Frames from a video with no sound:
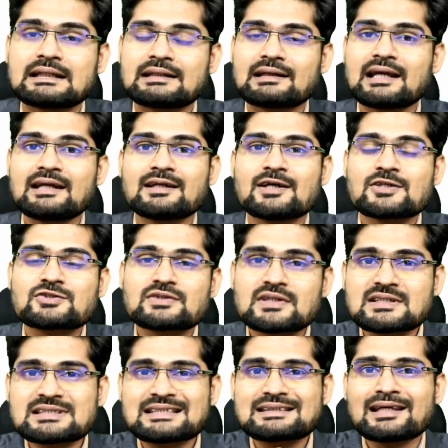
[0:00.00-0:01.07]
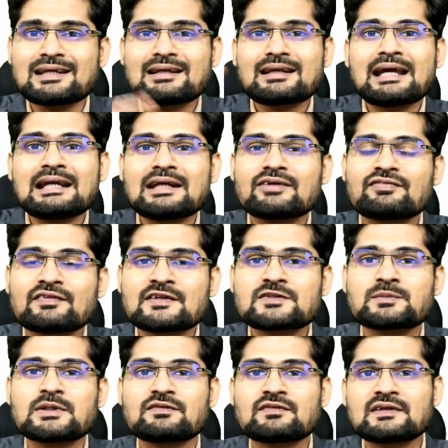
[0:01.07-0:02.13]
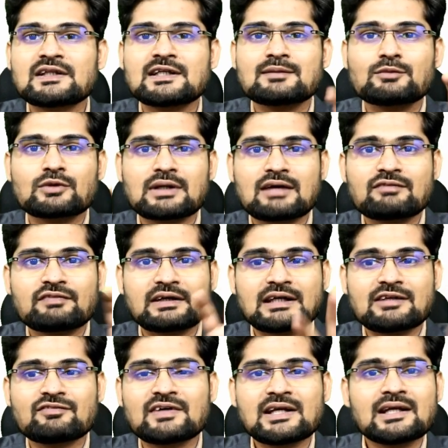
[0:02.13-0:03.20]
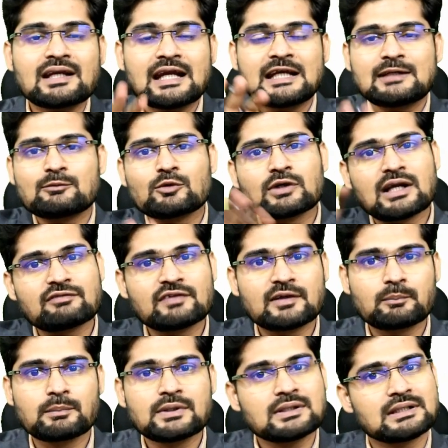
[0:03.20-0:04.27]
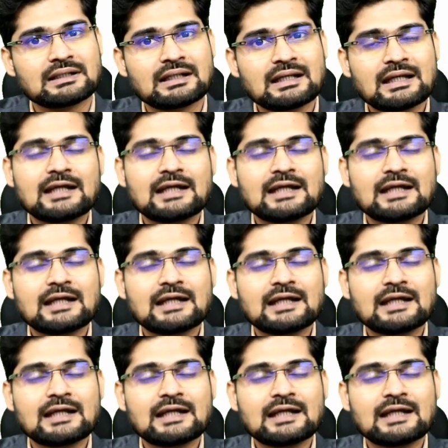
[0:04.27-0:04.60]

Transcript: right? So there is a thin line difference between the demographic dividend and demographic burden.